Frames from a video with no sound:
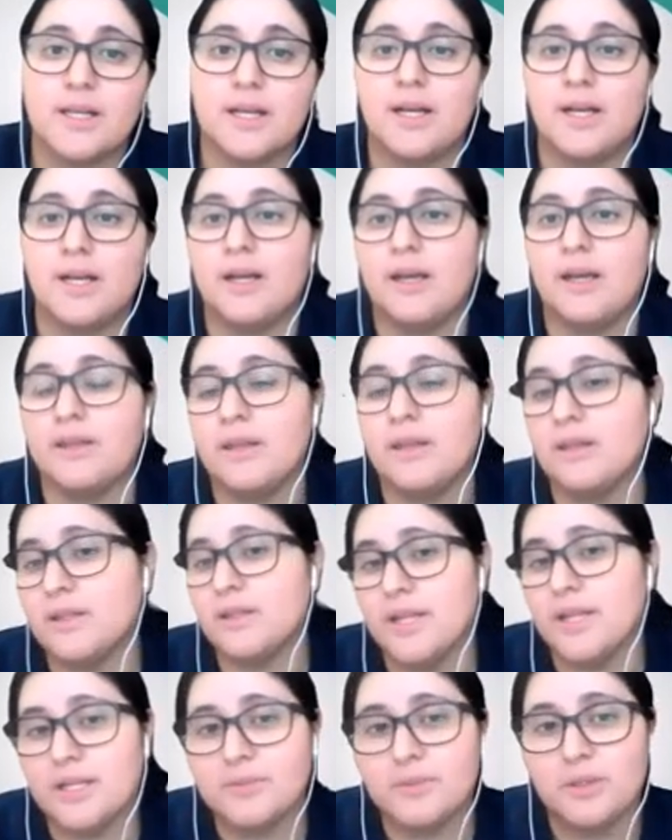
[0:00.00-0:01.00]
uh, and then the
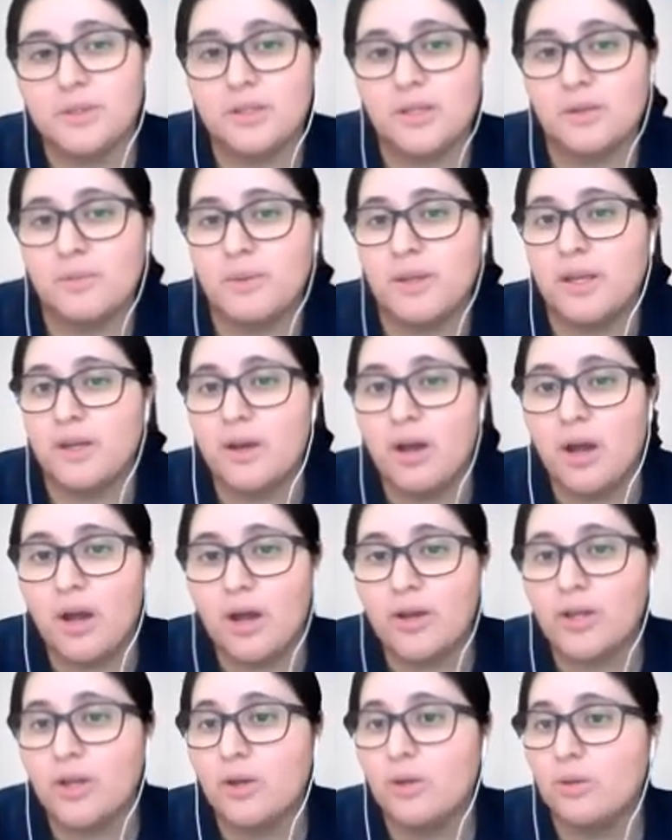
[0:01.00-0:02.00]
textbook can be in
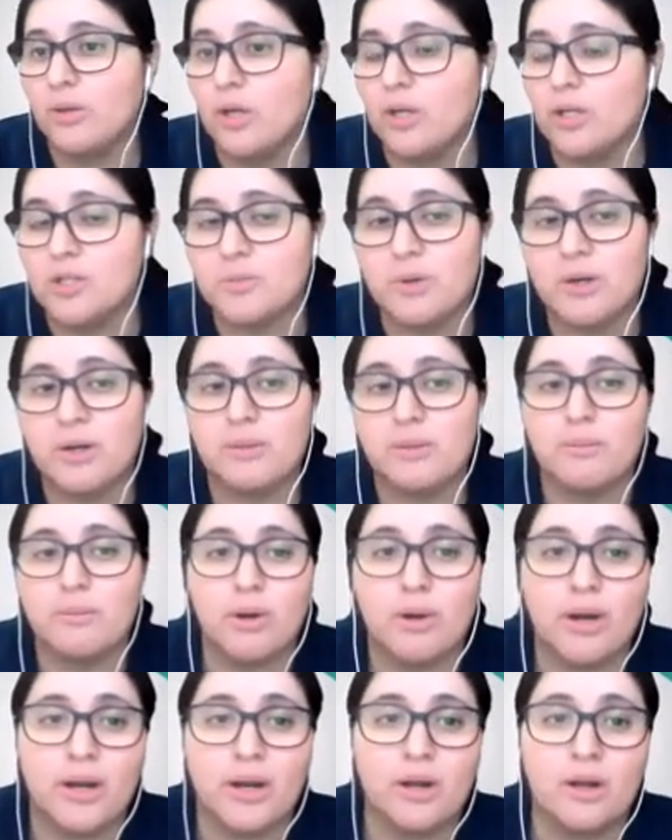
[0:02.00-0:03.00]
audio, large print,
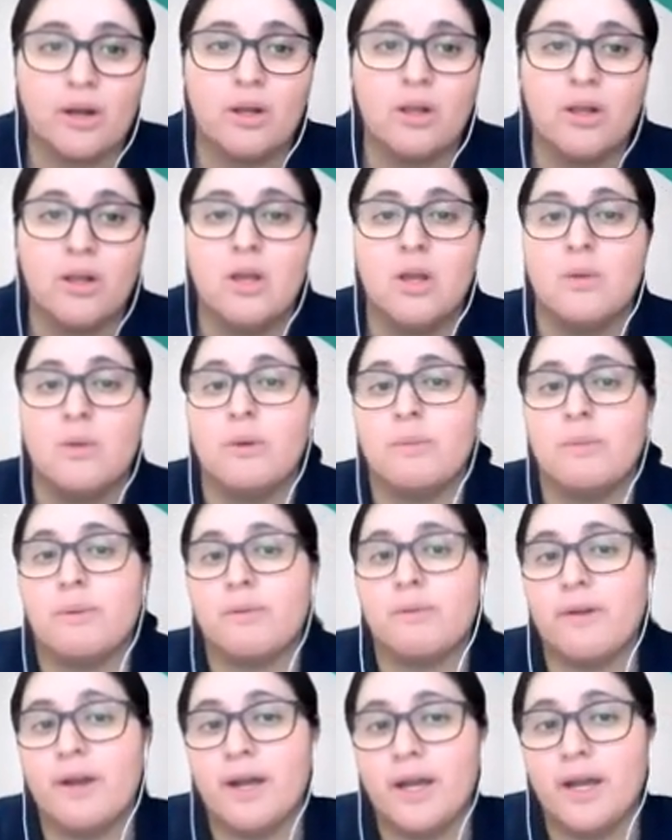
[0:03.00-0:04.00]
braille. We
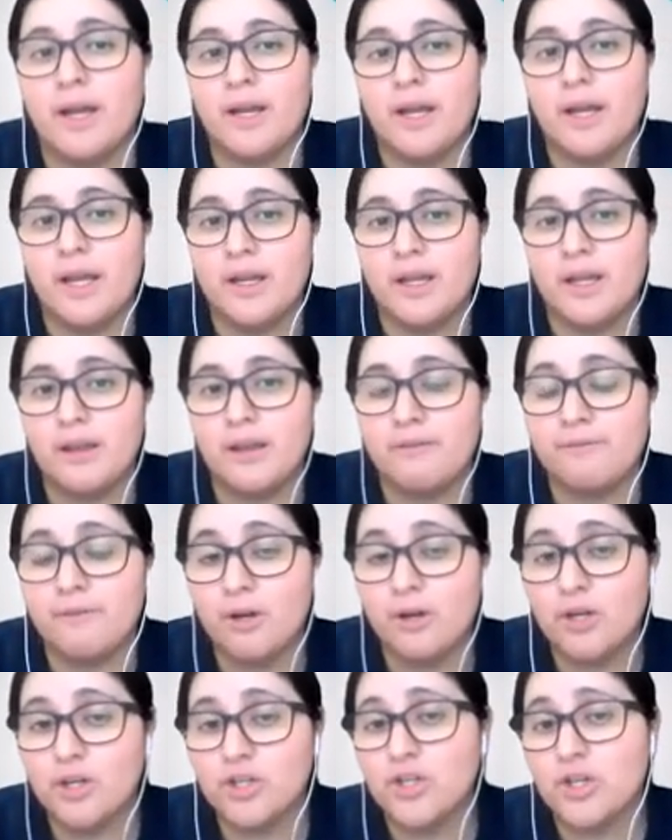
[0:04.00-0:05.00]
provide ADA
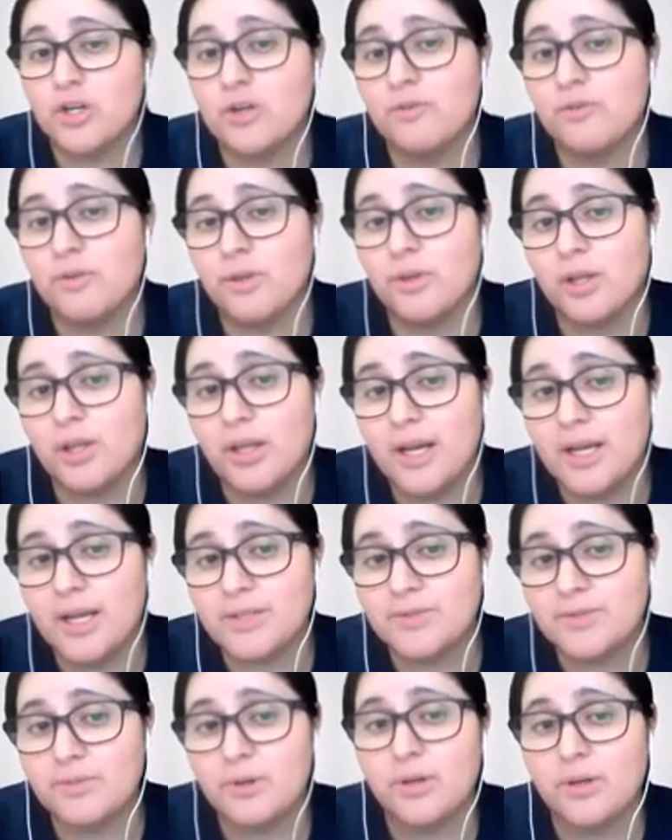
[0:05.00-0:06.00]
furniture for the
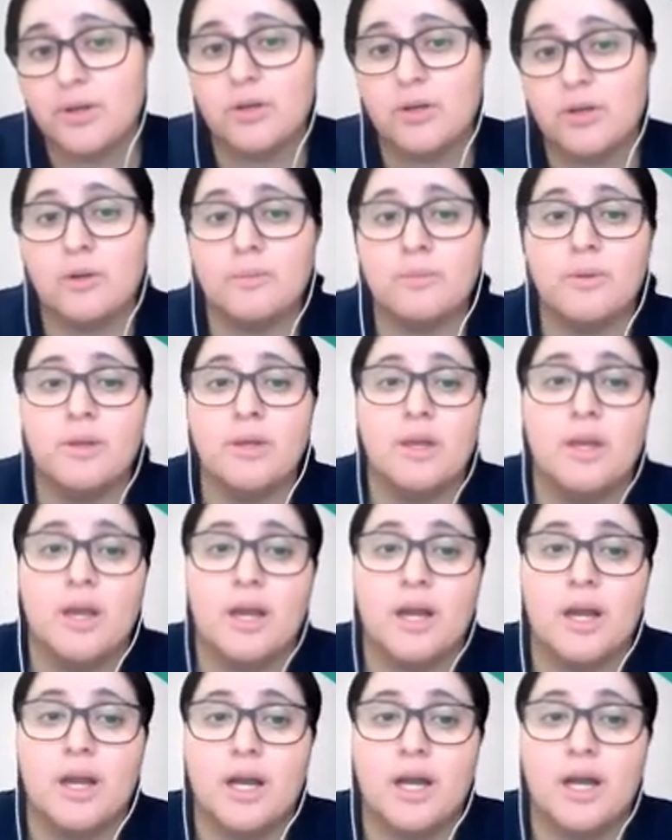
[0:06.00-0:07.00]
classroom,
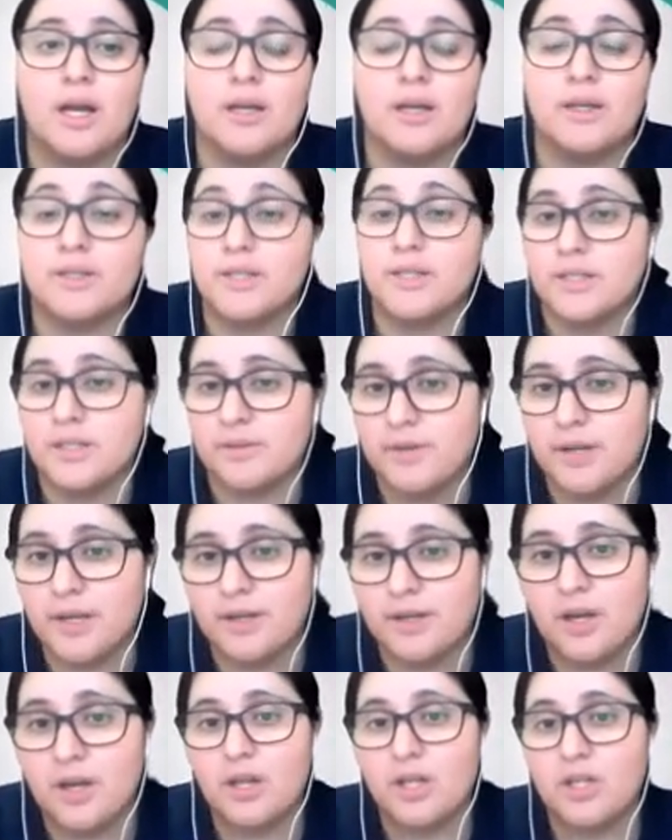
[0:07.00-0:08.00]
uh, assistive
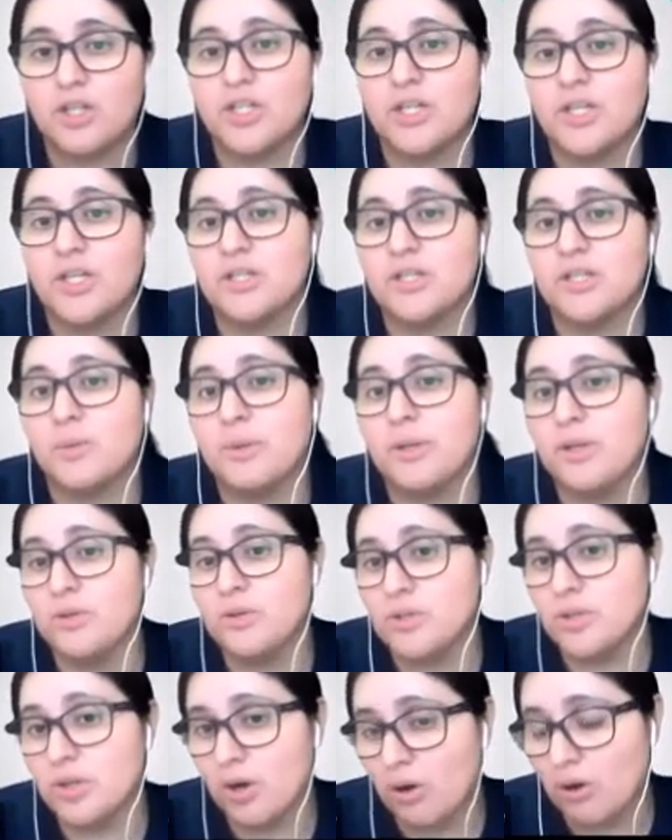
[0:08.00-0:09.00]
technology. So we
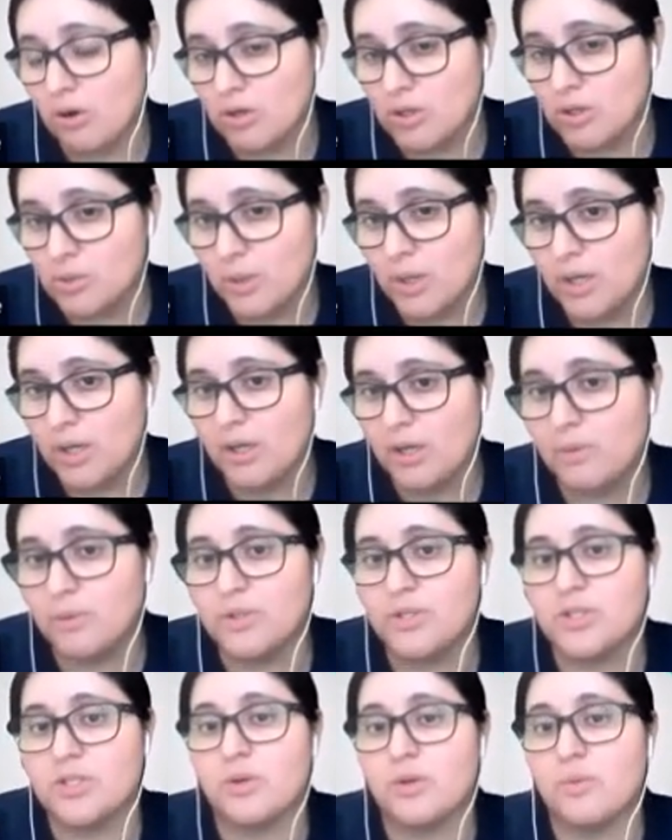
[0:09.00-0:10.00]
use Kurzweil,
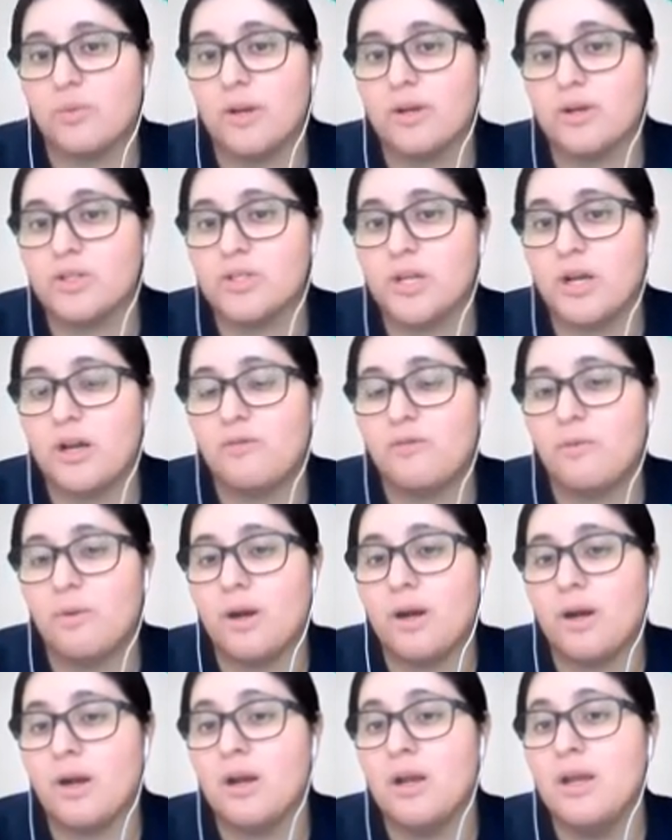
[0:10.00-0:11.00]
which is a reader
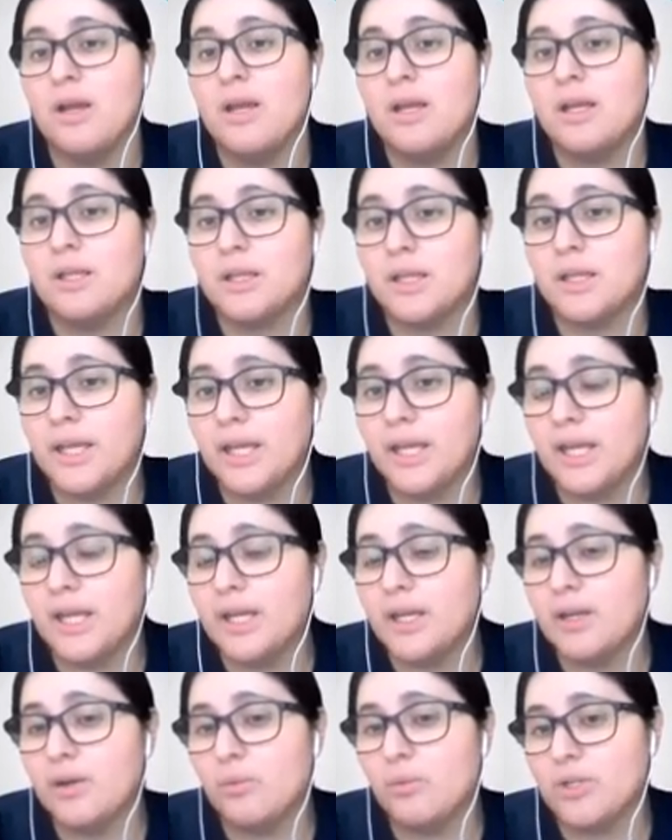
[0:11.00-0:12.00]
software,
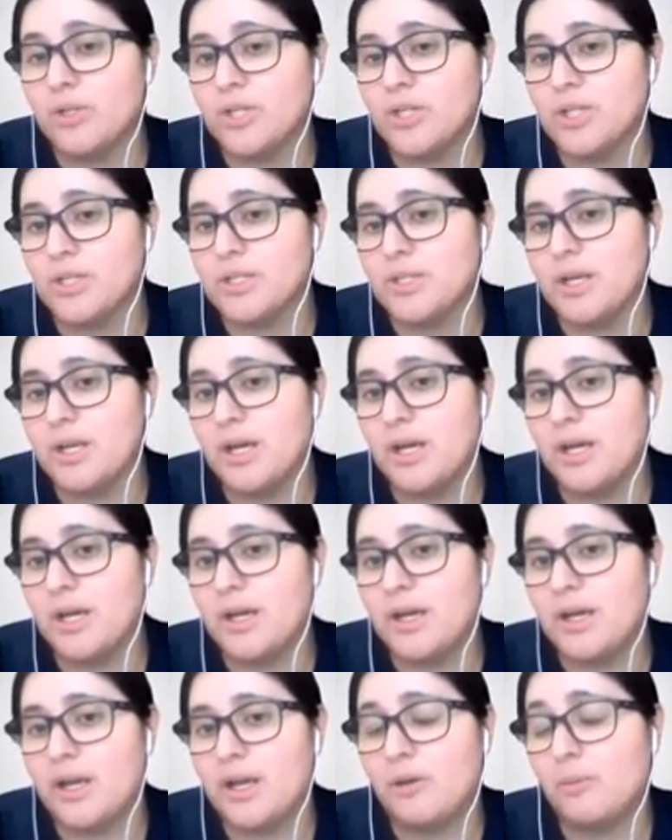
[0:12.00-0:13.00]
Glean, which is uh,
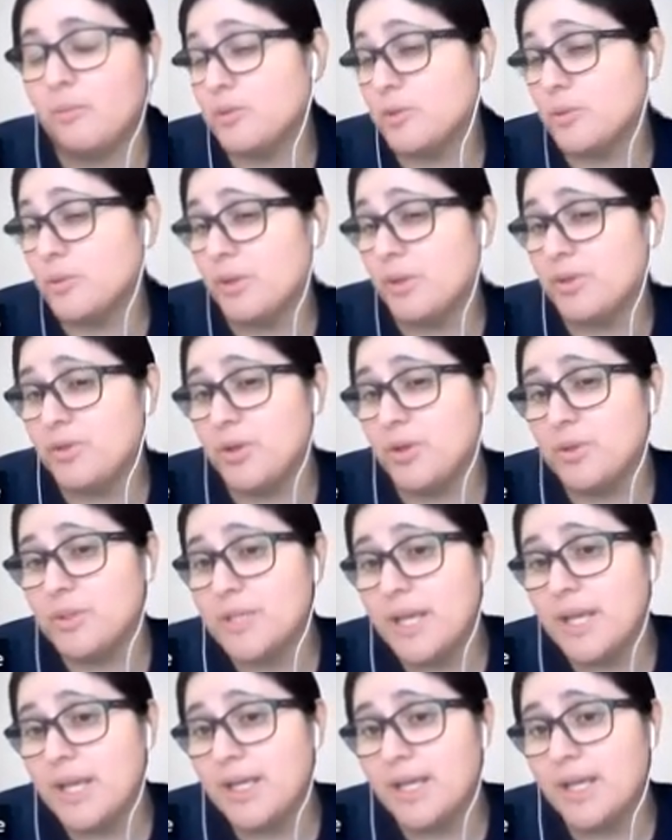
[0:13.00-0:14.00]
helps with note
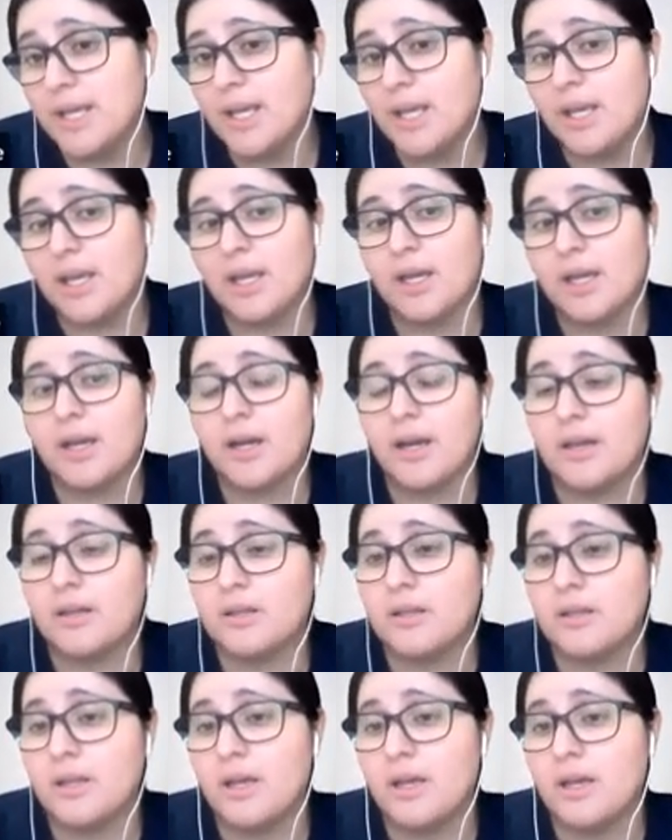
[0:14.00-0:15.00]
taking, and an,
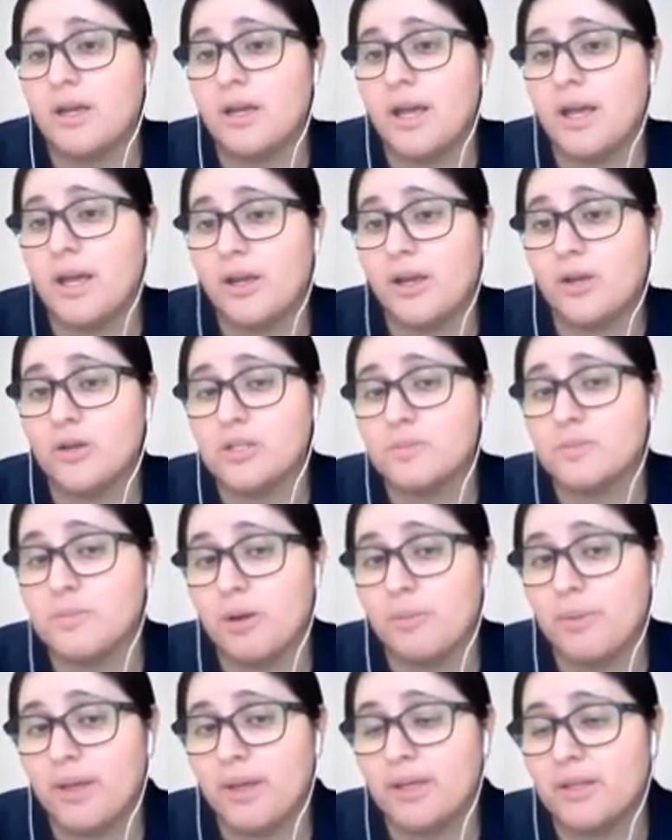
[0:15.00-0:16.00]
an, Echo
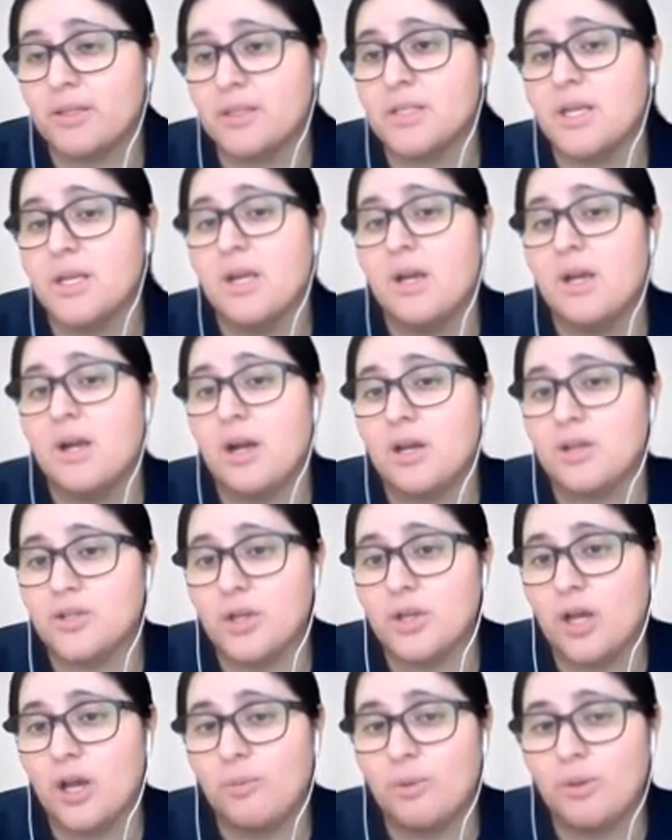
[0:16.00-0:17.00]
Smart Pens also
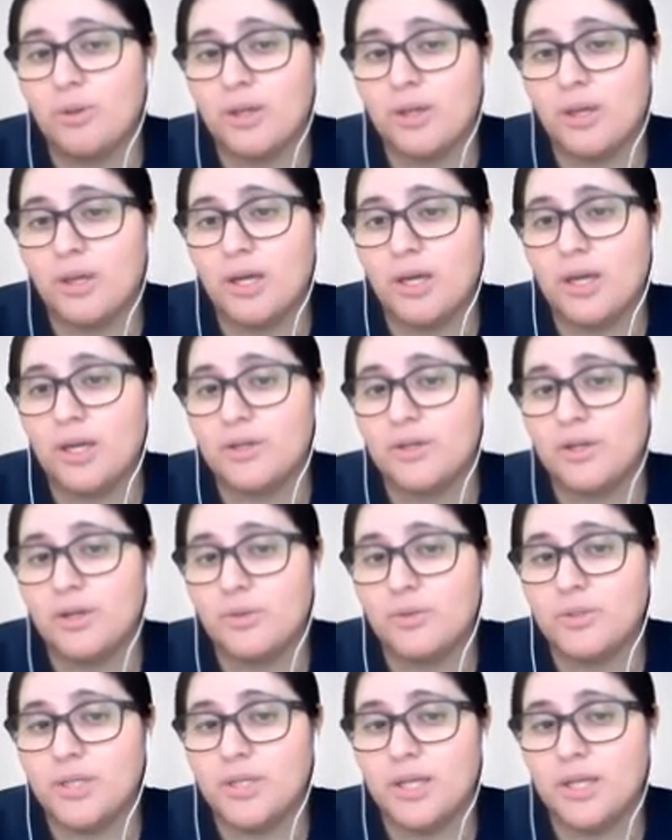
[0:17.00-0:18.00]
help with uh,
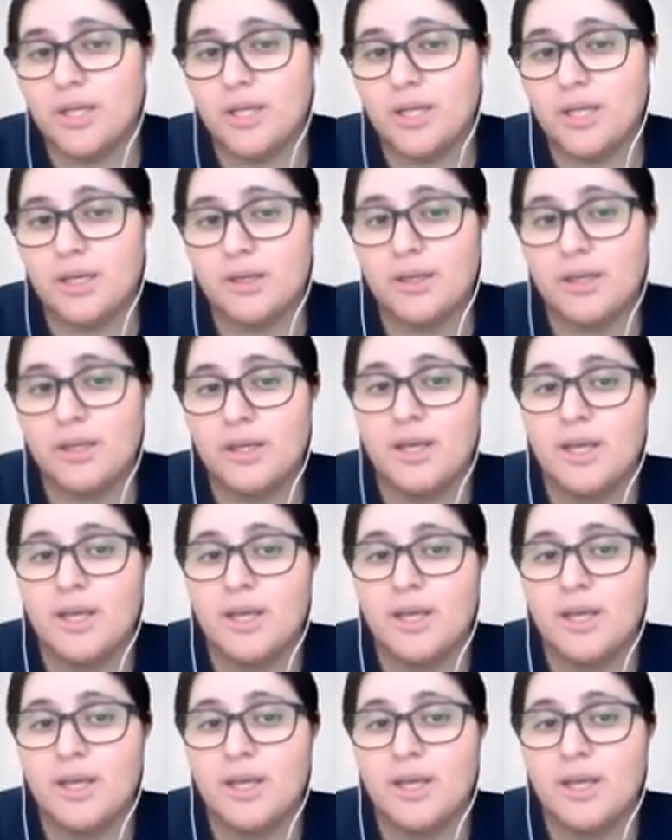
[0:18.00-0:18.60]
note taking.